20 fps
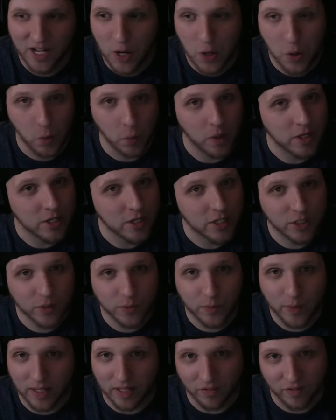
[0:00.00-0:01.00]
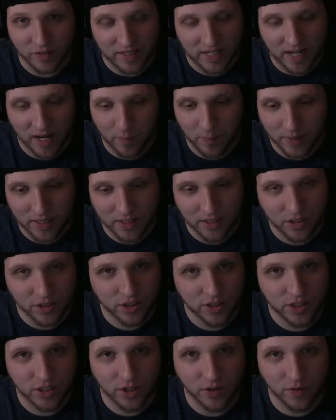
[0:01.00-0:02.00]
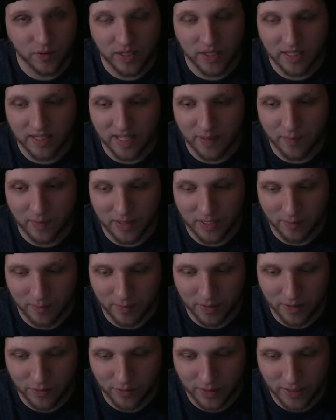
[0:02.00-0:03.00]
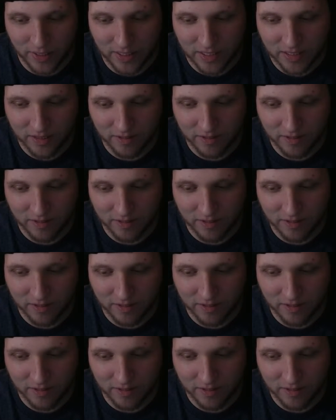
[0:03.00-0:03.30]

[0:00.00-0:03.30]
which is irrelevant now because you just don't need that many MP3s.